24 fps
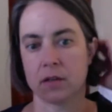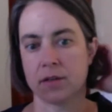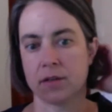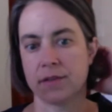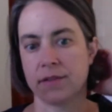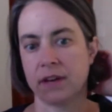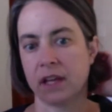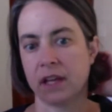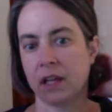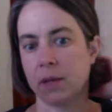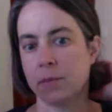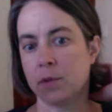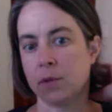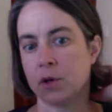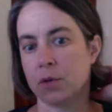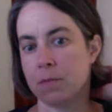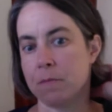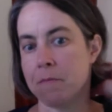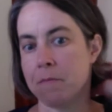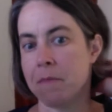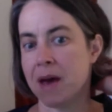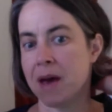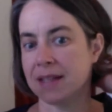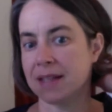develop
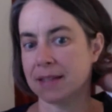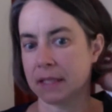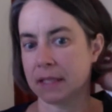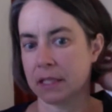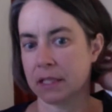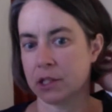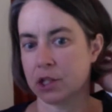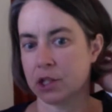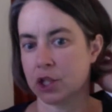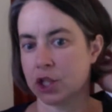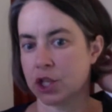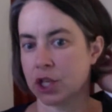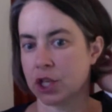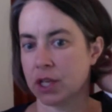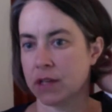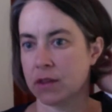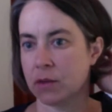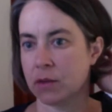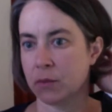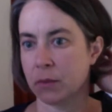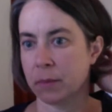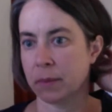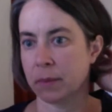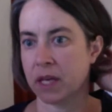your message in
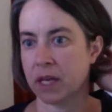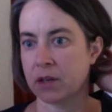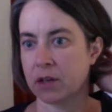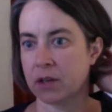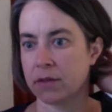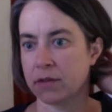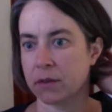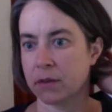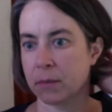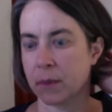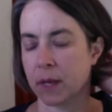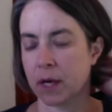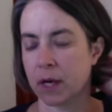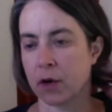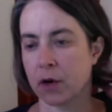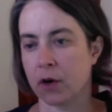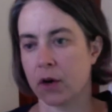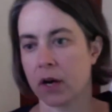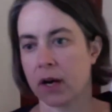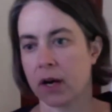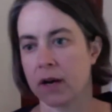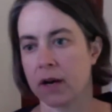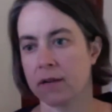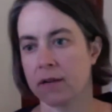the remainder of the
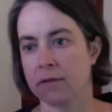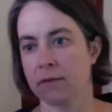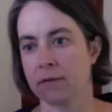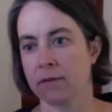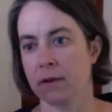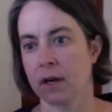paragraph.